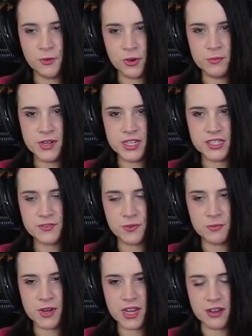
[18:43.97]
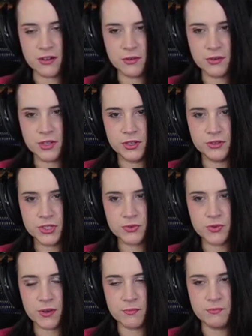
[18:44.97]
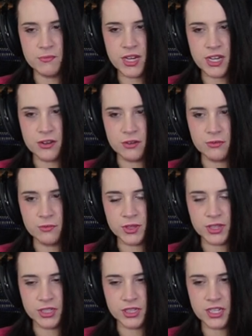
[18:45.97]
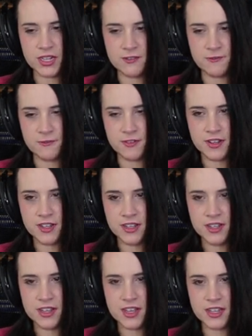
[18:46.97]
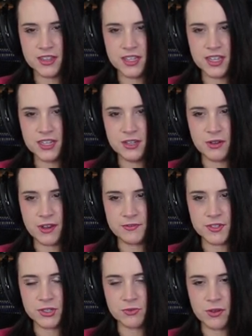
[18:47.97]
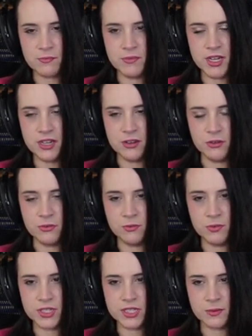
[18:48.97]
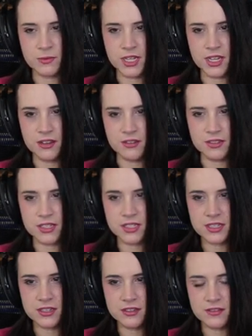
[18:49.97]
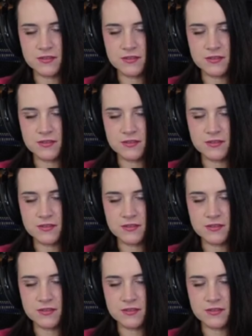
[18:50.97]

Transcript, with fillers: Four minutes from now, you'll swap Mino with the leaf. And then you have to swap Mino with something else.